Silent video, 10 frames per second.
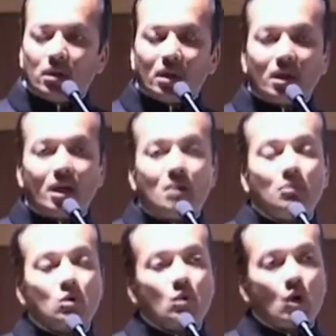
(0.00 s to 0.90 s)
that they are
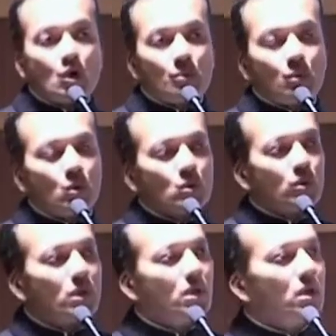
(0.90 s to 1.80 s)
able to contribute to
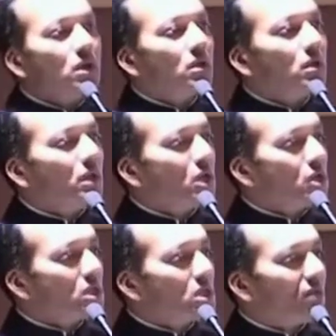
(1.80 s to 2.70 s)
the
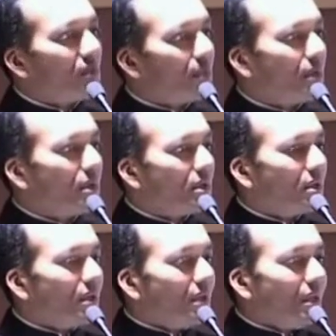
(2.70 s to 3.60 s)
nation's development,
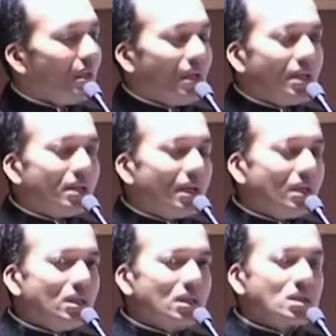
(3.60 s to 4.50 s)

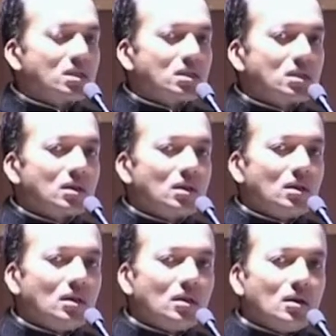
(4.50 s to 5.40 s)
then this,
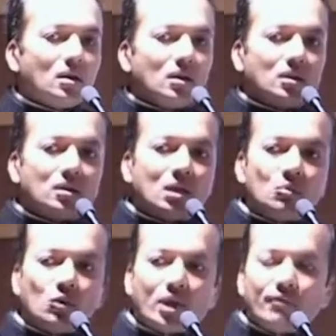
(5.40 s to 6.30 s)
the
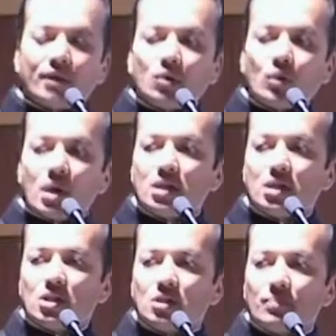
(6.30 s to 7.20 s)
demographic
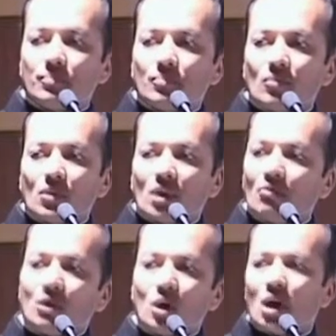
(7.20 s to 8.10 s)
advantage
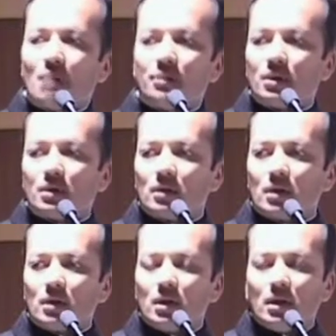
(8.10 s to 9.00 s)
will not happen.
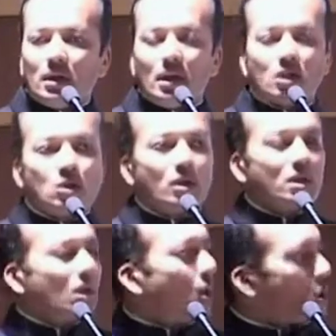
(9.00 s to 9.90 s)
It's not
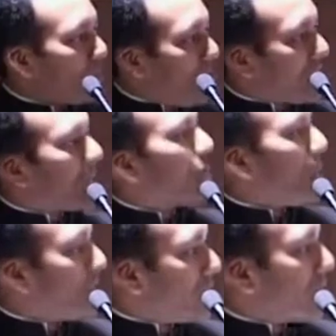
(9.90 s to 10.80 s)
an automatic
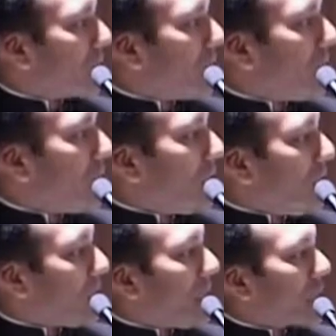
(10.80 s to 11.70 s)
advantage.
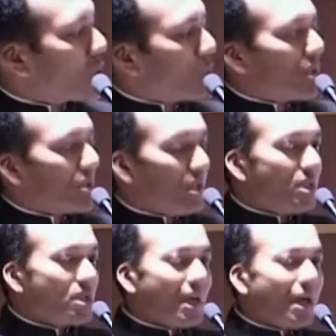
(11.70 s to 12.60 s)
It has to be
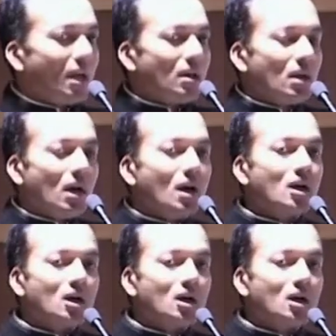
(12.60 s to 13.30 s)
seized and our